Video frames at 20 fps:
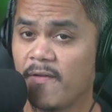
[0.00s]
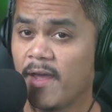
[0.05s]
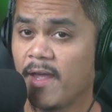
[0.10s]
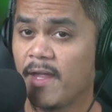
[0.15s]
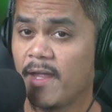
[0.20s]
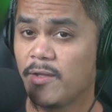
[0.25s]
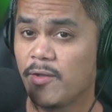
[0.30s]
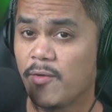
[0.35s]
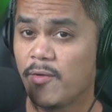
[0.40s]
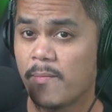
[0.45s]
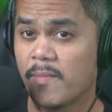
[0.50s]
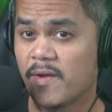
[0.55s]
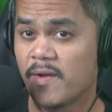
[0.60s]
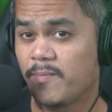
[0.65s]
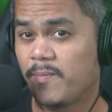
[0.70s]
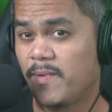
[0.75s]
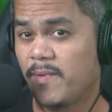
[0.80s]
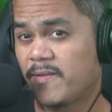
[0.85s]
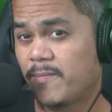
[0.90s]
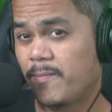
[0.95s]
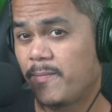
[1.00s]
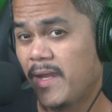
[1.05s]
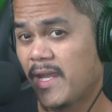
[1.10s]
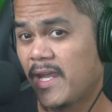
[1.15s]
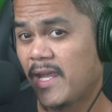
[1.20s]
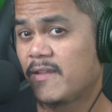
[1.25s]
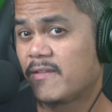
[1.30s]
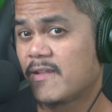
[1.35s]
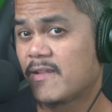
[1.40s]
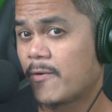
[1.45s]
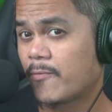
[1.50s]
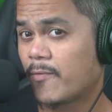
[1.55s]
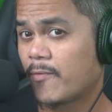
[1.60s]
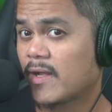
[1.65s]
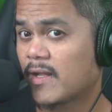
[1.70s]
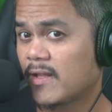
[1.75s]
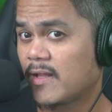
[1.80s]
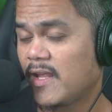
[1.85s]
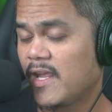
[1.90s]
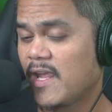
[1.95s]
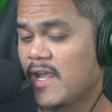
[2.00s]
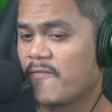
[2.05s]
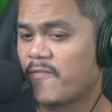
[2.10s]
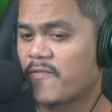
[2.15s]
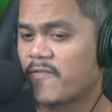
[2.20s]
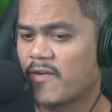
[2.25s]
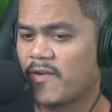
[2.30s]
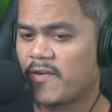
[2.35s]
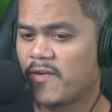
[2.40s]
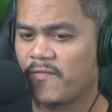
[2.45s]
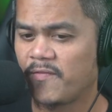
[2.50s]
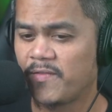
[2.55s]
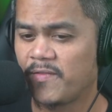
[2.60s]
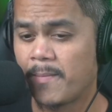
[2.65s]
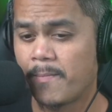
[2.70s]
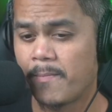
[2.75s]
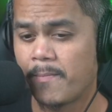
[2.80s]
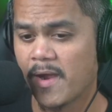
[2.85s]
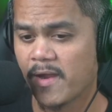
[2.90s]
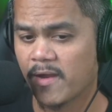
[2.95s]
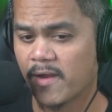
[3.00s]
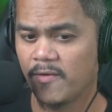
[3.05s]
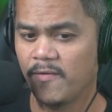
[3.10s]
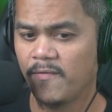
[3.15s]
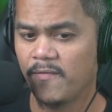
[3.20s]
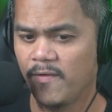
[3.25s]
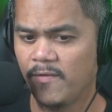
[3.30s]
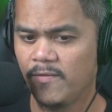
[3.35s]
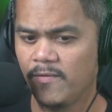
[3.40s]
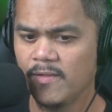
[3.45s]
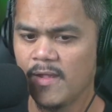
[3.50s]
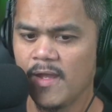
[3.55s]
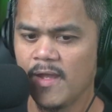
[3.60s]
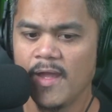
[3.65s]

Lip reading: and you must be speaking directly in front of the microphone.